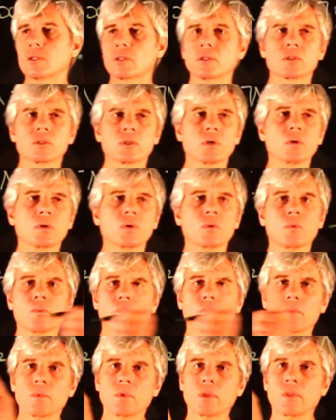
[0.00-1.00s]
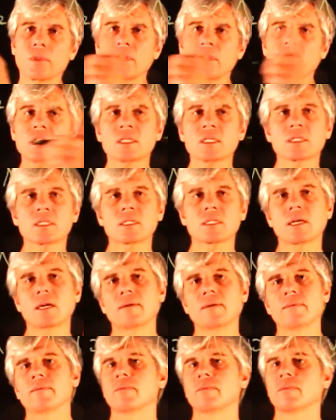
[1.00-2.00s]
So this
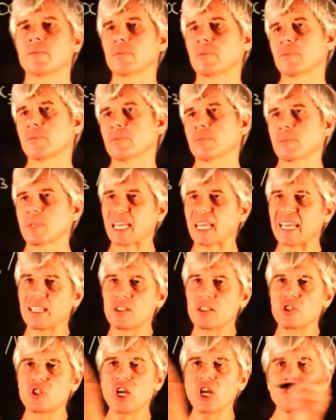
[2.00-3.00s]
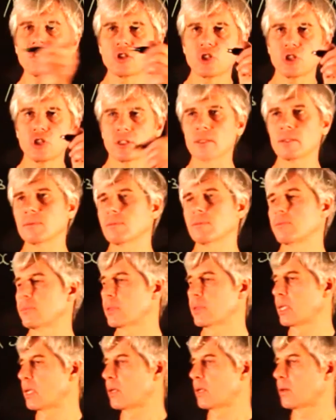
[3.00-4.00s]
conjunction
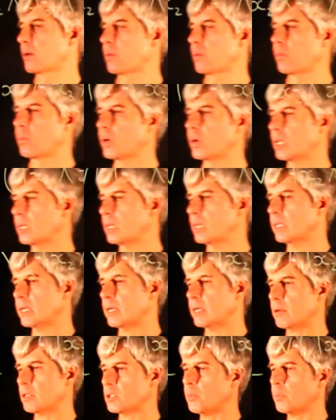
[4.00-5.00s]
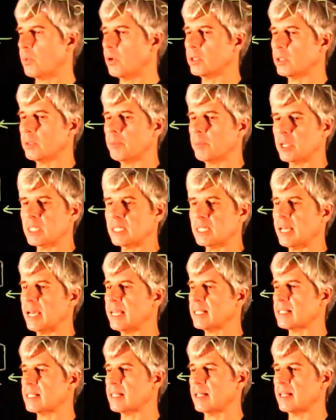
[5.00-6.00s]
will correspond
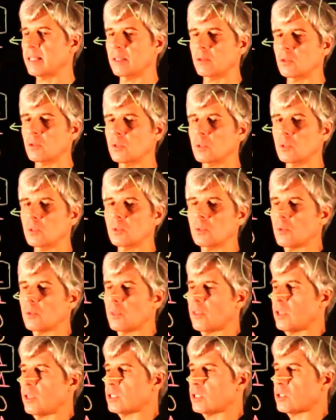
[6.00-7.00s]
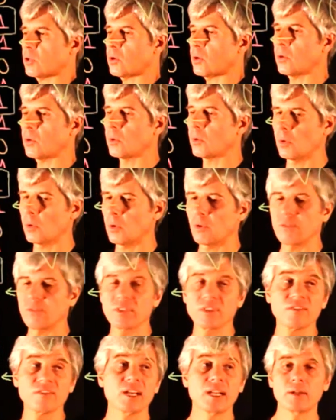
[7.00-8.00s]
precisely to this row of
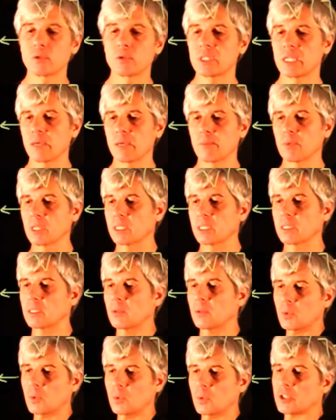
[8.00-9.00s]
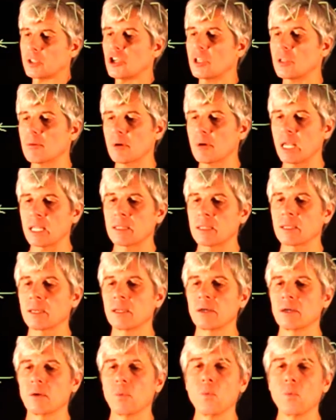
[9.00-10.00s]
the value table, and it will generate
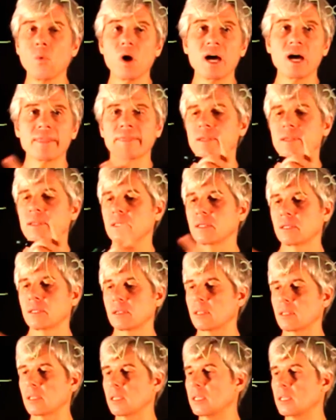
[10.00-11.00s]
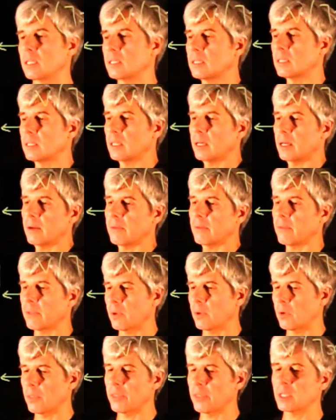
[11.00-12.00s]
1
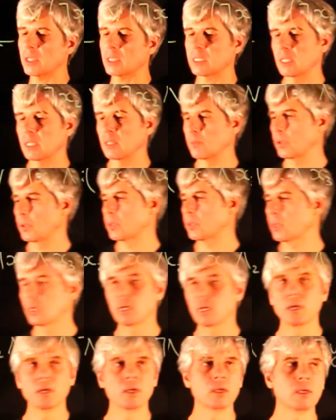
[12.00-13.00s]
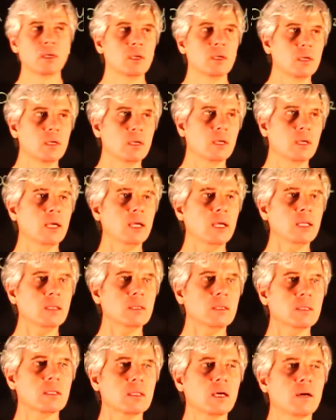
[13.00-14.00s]
on this input.
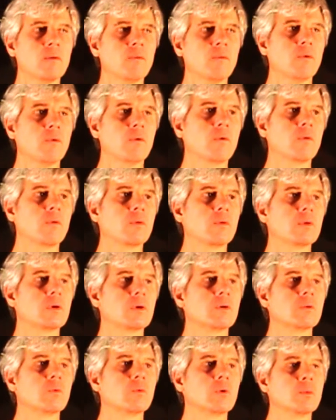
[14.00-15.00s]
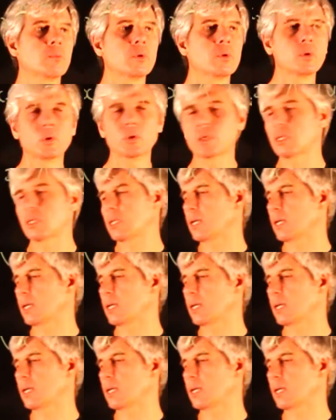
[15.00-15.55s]
And we put